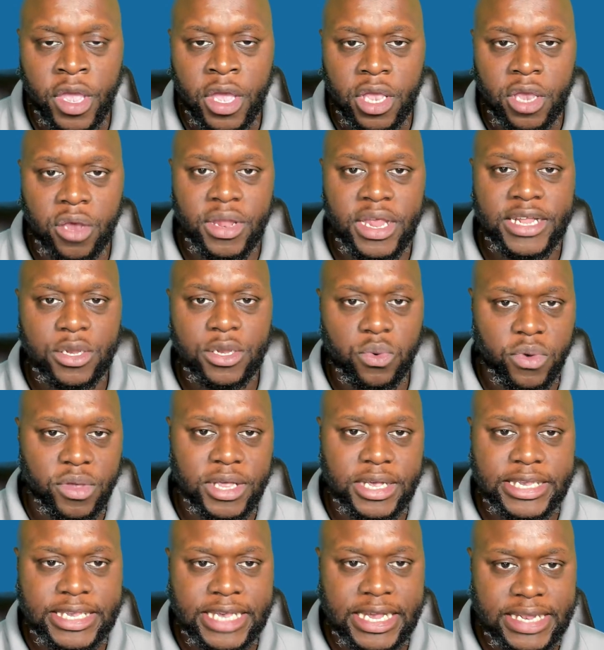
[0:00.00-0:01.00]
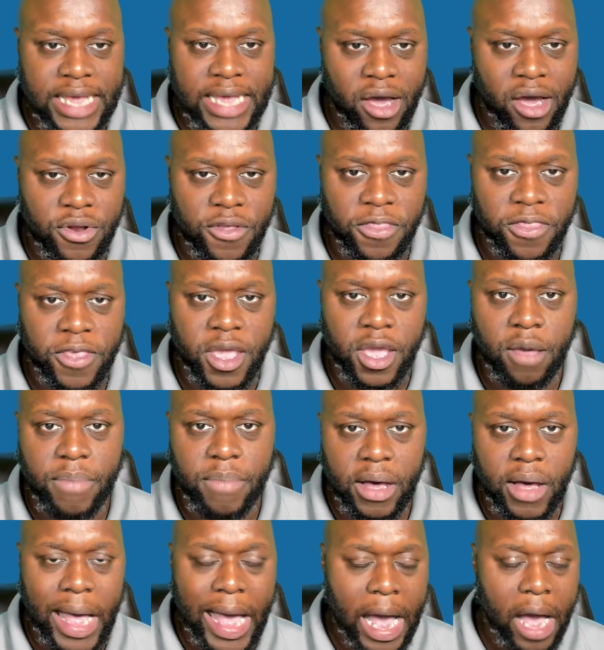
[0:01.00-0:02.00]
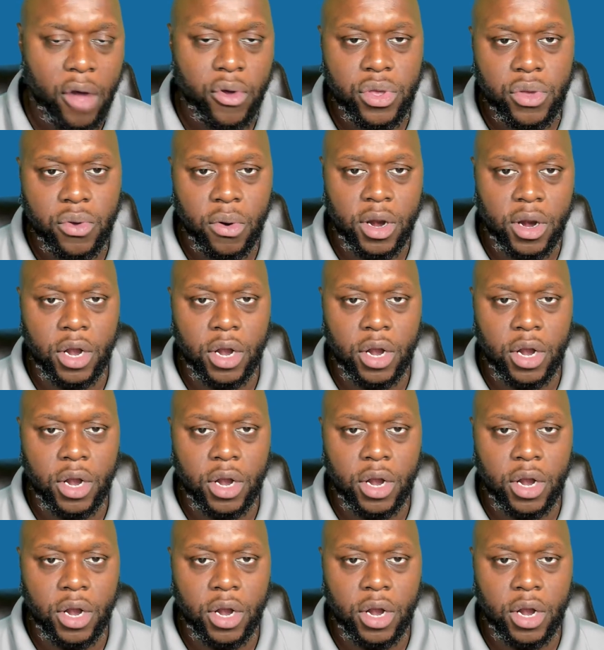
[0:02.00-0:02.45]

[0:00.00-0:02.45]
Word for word: You need to really sit down and think about how you are